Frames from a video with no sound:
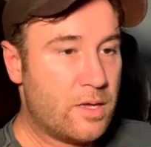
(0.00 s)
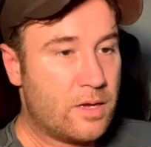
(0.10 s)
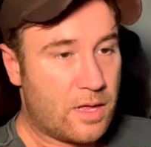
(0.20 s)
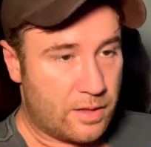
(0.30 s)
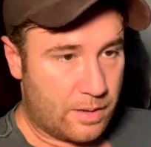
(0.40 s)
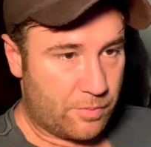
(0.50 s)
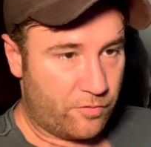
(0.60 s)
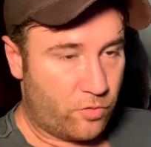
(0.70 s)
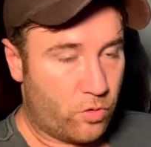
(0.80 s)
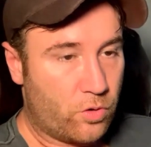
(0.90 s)
color number
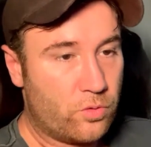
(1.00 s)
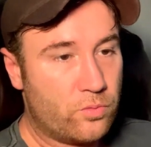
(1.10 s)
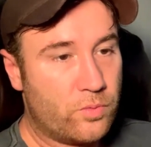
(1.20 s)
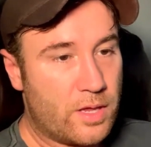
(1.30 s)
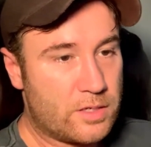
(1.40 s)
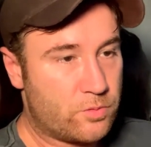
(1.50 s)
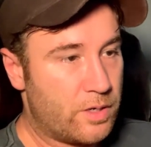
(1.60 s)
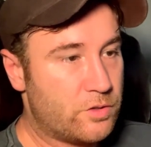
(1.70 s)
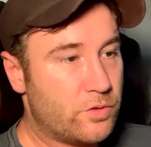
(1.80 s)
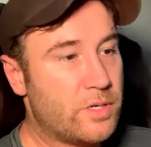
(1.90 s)
4 with
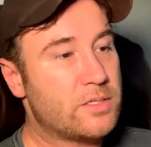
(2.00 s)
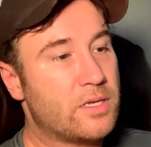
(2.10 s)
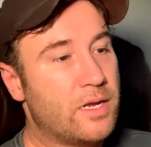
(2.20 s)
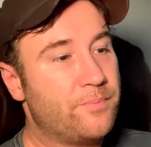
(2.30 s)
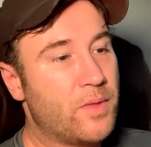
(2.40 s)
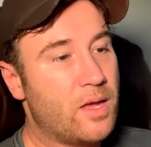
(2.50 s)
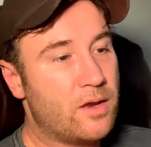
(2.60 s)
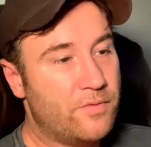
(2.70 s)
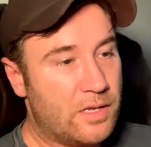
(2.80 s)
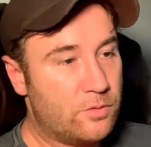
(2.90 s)
S22 density,
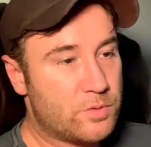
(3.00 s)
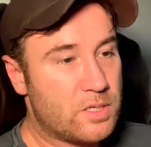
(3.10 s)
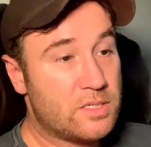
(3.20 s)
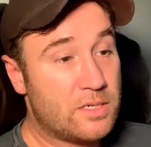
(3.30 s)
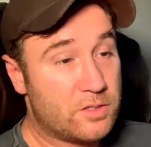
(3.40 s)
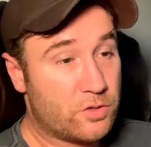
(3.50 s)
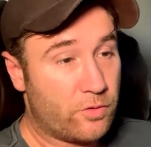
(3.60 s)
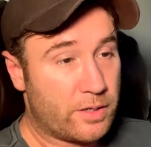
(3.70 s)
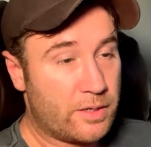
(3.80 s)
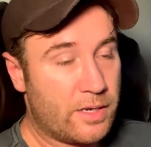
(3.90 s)
and V-loops stitched
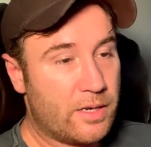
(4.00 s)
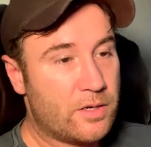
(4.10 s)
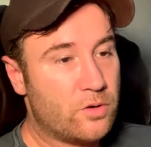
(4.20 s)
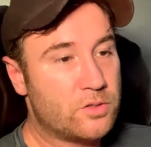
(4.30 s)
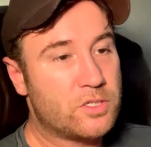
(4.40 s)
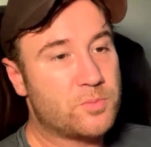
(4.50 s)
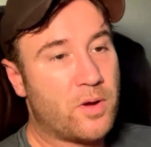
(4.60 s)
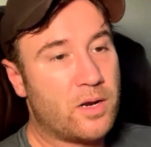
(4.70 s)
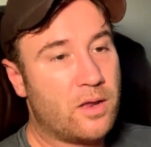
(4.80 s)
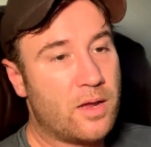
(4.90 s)
correctly in nose to
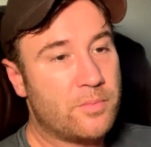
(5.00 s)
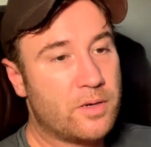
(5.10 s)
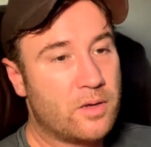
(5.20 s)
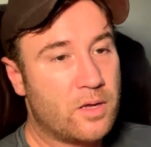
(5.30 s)
spine alignment,